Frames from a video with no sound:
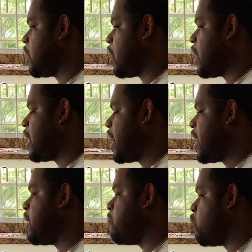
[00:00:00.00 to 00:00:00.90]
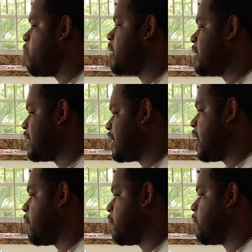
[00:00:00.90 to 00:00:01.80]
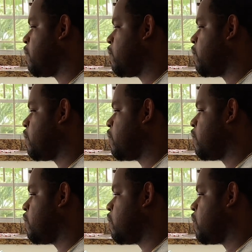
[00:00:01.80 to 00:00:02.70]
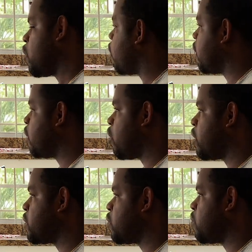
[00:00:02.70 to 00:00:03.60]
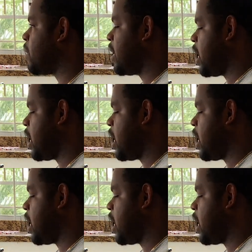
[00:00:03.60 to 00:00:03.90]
at any moment in time, God can call us home. At